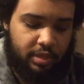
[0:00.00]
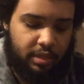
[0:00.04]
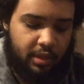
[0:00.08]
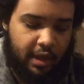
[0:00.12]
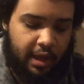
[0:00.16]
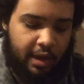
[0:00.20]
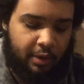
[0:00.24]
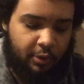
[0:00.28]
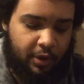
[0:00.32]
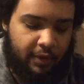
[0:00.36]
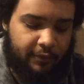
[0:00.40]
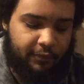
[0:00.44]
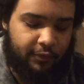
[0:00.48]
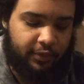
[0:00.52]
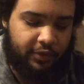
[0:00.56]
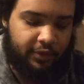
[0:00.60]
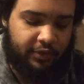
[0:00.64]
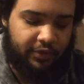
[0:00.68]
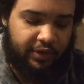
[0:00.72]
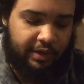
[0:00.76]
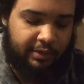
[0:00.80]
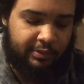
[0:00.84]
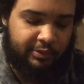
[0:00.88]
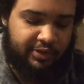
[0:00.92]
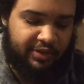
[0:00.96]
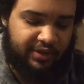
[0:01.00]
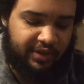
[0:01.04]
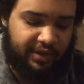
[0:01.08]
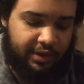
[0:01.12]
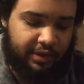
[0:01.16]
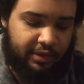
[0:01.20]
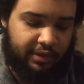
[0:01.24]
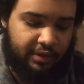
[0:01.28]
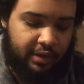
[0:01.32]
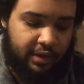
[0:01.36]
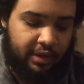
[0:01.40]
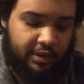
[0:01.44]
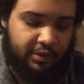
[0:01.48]
However, Satnam
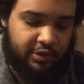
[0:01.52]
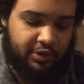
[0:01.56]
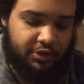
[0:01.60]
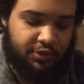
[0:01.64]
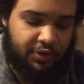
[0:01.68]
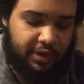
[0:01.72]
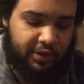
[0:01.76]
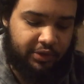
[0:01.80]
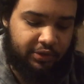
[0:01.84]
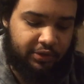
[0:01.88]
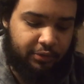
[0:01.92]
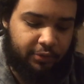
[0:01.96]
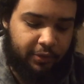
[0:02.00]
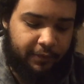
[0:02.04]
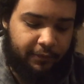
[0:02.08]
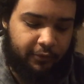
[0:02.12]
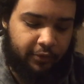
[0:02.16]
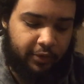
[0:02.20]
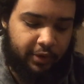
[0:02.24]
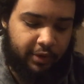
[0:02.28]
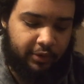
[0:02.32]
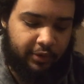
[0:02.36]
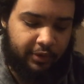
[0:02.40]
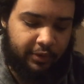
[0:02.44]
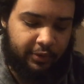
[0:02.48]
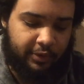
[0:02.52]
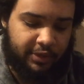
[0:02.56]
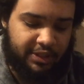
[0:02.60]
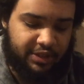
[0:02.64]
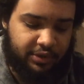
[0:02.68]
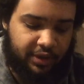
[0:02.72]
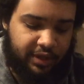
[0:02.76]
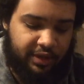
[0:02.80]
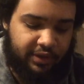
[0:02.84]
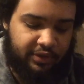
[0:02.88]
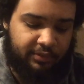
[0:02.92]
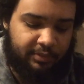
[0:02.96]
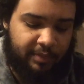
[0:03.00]
Singh distracts the referee, which
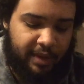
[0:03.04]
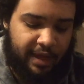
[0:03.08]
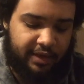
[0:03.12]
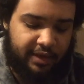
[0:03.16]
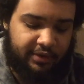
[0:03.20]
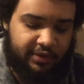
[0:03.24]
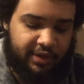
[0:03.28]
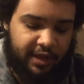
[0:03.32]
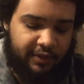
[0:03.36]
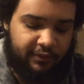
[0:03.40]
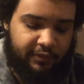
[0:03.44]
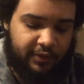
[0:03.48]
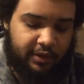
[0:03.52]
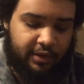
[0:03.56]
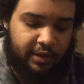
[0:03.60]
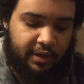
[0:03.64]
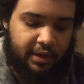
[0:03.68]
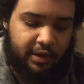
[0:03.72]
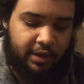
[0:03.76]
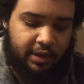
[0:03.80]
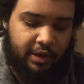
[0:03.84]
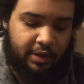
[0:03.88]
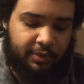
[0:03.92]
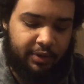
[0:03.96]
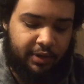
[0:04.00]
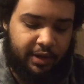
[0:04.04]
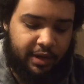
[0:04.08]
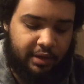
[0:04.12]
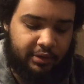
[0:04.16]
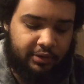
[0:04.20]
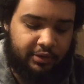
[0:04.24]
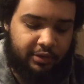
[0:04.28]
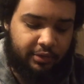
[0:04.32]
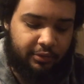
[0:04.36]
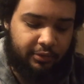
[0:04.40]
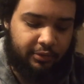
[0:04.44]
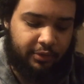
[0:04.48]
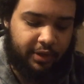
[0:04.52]
leads Matt Taven coming down
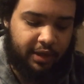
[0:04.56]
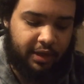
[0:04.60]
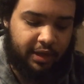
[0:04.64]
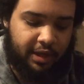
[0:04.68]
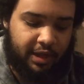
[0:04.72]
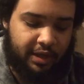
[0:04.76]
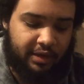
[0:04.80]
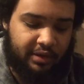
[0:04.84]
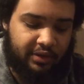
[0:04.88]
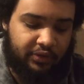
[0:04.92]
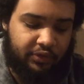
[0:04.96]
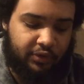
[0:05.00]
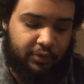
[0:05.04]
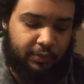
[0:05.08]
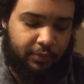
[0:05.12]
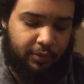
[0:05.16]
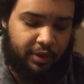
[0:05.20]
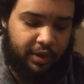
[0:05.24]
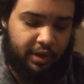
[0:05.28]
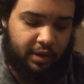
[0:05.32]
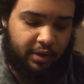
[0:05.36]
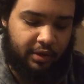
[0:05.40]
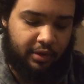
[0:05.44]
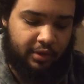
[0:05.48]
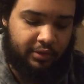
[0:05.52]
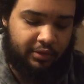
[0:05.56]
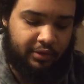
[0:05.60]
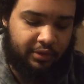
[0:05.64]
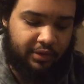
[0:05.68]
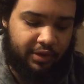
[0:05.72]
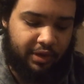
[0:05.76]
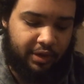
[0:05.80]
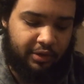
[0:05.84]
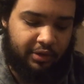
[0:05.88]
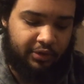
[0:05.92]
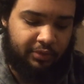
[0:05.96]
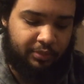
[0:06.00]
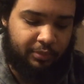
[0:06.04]
to the ring and hitting a super kick onto
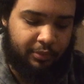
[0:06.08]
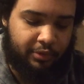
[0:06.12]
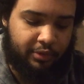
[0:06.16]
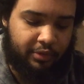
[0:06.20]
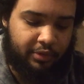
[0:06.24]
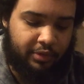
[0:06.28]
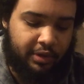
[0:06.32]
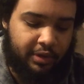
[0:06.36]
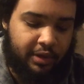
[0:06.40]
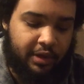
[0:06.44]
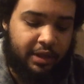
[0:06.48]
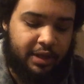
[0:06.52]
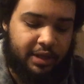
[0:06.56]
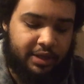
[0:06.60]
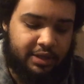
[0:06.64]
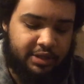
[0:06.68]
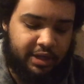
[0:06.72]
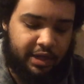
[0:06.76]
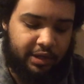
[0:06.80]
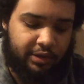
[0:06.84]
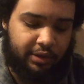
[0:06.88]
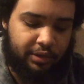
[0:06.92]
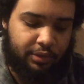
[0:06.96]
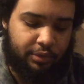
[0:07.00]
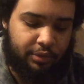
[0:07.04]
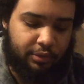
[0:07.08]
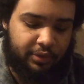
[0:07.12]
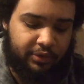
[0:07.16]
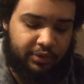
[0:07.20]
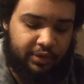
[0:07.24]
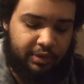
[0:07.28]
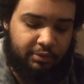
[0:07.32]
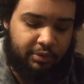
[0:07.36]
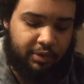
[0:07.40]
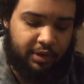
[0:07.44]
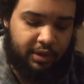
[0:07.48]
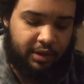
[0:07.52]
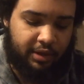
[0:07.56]
Darius Martin, and Jay Lethal is
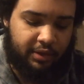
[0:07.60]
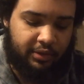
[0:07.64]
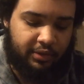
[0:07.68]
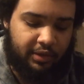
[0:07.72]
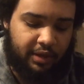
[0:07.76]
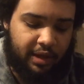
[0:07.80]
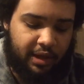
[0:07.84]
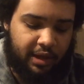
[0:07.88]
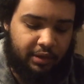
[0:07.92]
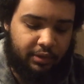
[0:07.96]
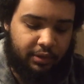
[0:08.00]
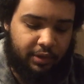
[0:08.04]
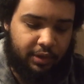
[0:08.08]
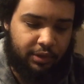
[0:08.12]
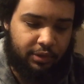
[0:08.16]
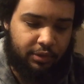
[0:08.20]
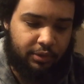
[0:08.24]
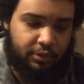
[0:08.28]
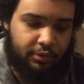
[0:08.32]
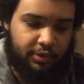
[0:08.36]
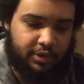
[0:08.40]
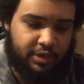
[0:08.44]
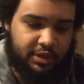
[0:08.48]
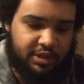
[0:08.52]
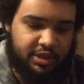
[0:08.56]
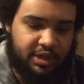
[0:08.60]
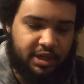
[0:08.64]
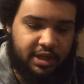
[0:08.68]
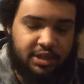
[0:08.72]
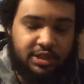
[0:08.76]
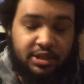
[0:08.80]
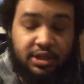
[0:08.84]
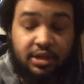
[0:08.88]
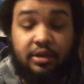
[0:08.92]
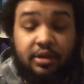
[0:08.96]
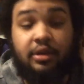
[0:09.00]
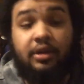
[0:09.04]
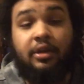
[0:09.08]
able to hit a lethal
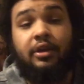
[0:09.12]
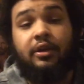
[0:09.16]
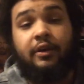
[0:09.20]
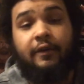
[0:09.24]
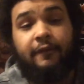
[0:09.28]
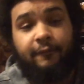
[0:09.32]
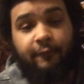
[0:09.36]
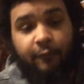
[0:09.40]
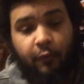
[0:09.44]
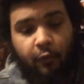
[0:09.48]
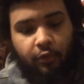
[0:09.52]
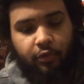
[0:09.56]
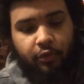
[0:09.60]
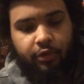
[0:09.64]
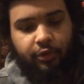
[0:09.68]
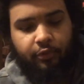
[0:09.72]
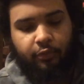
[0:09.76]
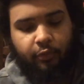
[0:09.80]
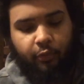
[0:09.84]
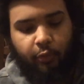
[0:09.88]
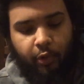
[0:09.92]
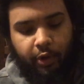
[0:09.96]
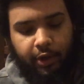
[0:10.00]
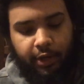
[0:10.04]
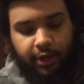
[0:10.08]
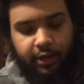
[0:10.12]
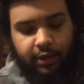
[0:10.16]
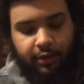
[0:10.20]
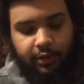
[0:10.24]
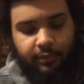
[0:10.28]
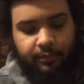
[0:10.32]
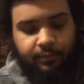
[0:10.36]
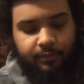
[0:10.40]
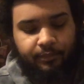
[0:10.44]
injection for the win.